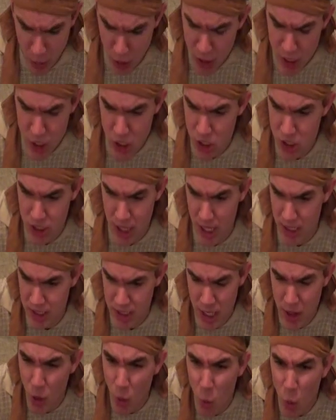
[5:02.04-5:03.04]
preachers that
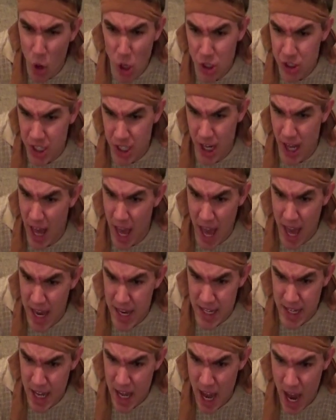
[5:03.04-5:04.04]
say the world's going to
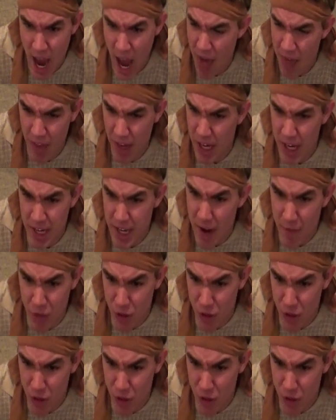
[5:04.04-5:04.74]
end, and then it